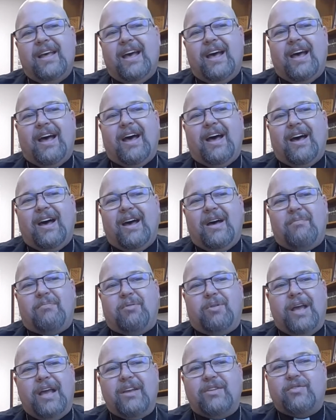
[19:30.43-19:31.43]
uh, a
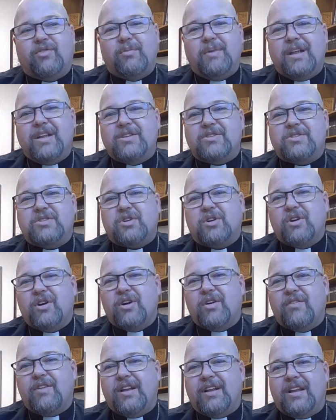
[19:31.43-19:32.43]
place for me to
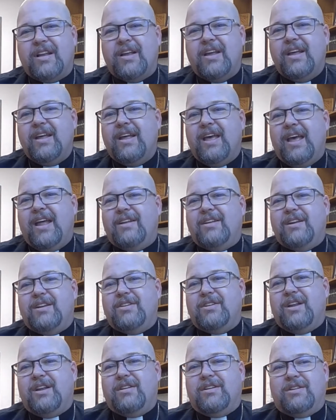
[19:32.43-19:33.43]
serve and to and
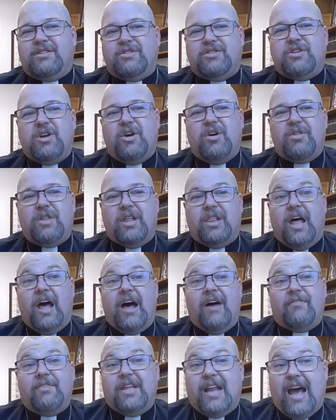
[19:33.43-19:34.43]
to and to show the
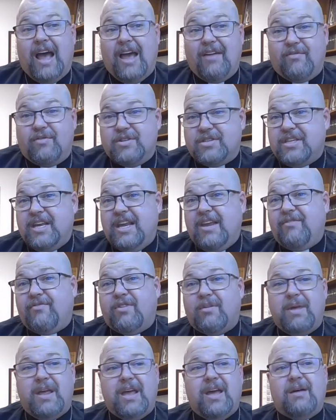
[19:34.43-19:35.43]
love that I've received
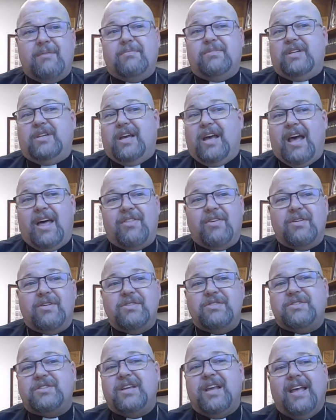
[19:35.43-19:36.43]
from Him to
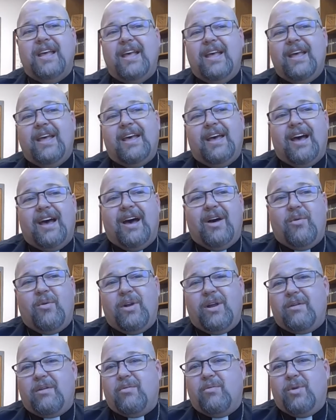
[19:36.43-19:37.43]
others. Uh,
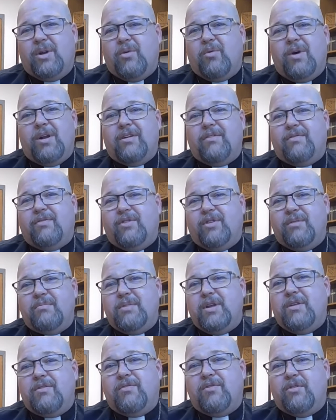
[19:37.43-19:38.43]
what a what a wonderful and
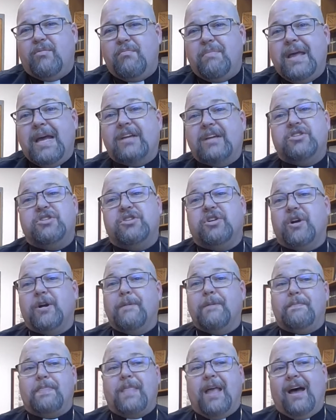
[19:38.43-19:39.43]
beautiful
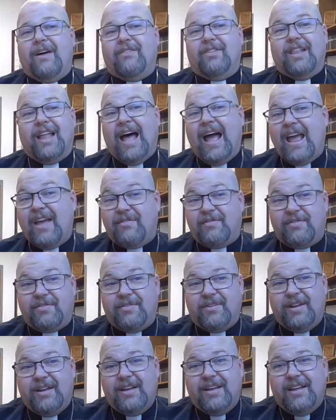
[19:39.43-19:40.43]
picture of
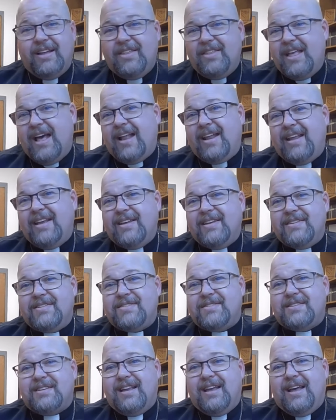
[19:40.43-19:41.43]
life that
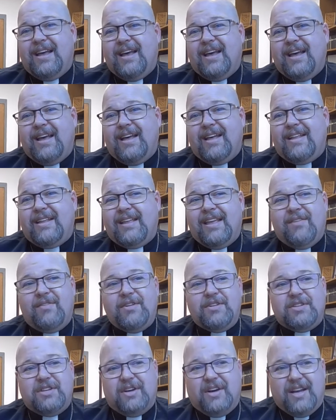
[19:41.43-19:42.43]
is uh,
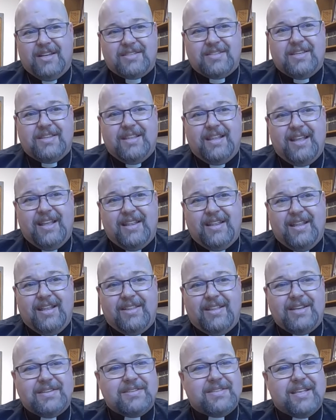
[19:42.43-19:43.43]
given to us in, in,
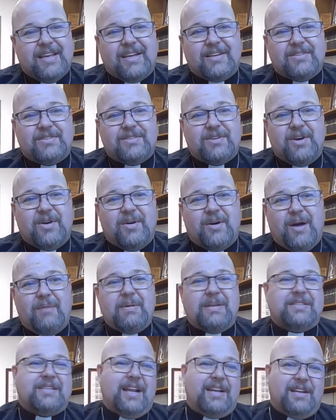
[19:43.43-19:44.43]
in these things. So I'm
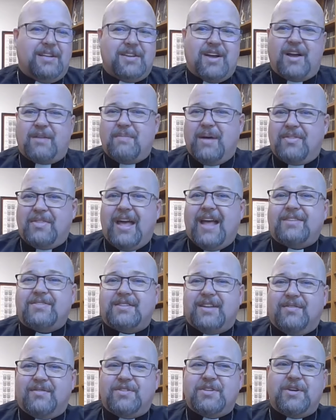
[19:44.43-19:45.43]
excited to talk about that
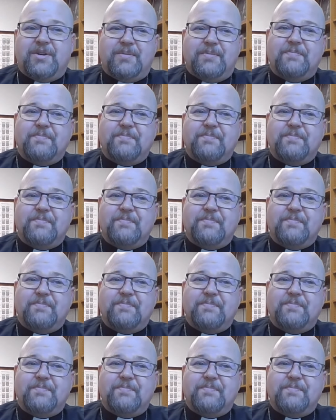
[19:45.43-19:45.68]
stuff too.